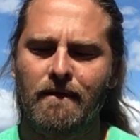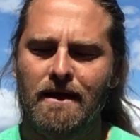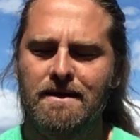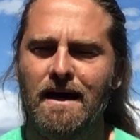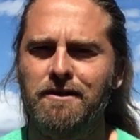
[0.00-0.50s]

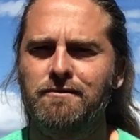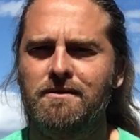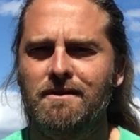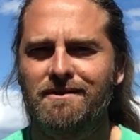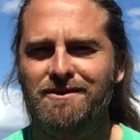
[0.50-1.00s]
And not
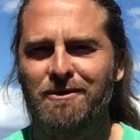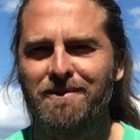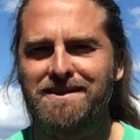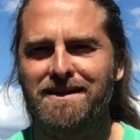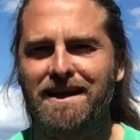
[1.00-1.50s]
so
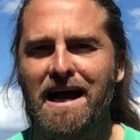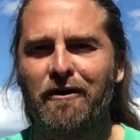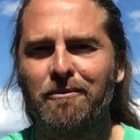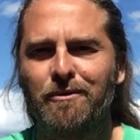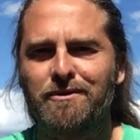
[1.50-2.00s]
much
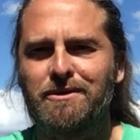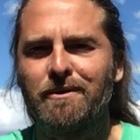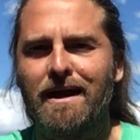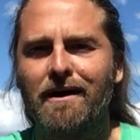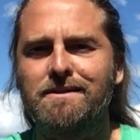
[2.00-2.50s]
accountable to
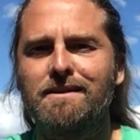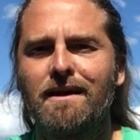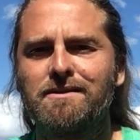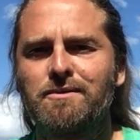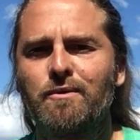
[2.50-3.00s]
an
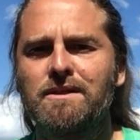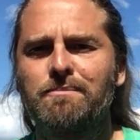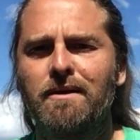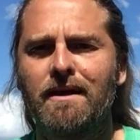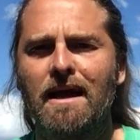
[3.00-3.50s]
outside source,
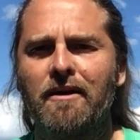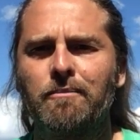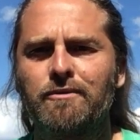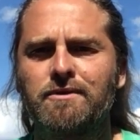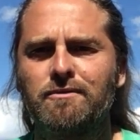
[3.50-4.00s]
but
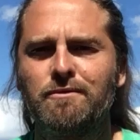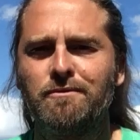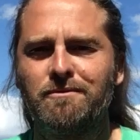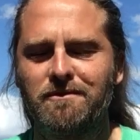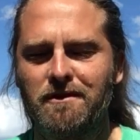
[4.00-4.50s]
accountable
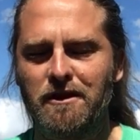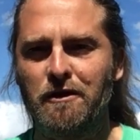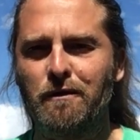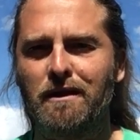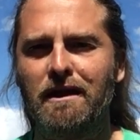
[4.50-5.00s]
to the
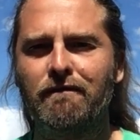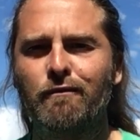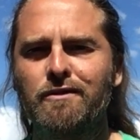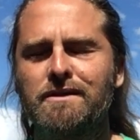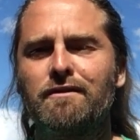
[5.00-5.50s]
own life
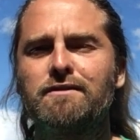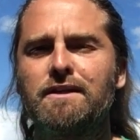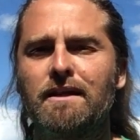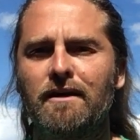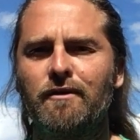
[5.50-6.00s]
force
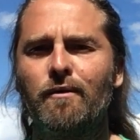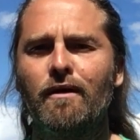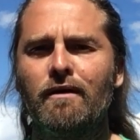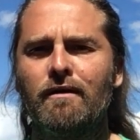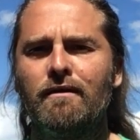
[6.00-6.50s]
energy that you
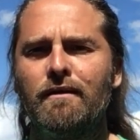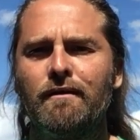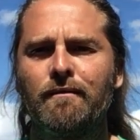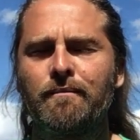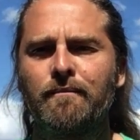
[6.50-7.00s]
are.
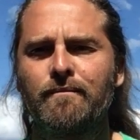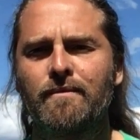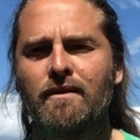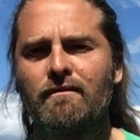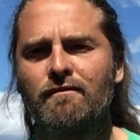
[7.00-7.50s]

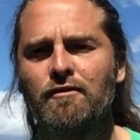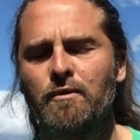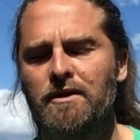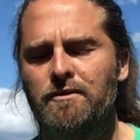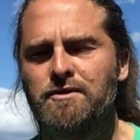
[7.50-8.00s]
For
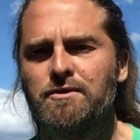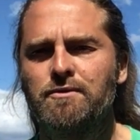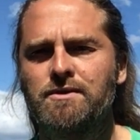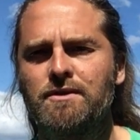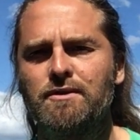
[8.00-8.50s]
what you
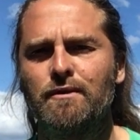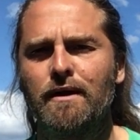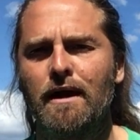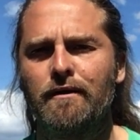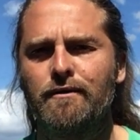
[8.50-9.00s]
choose to do
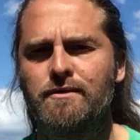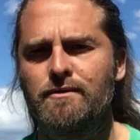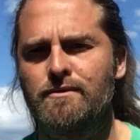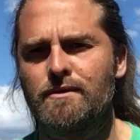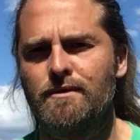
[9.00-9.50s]
and how you
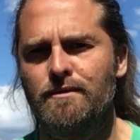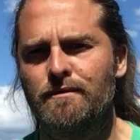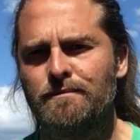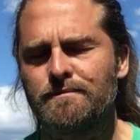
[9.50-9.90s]
choose to do.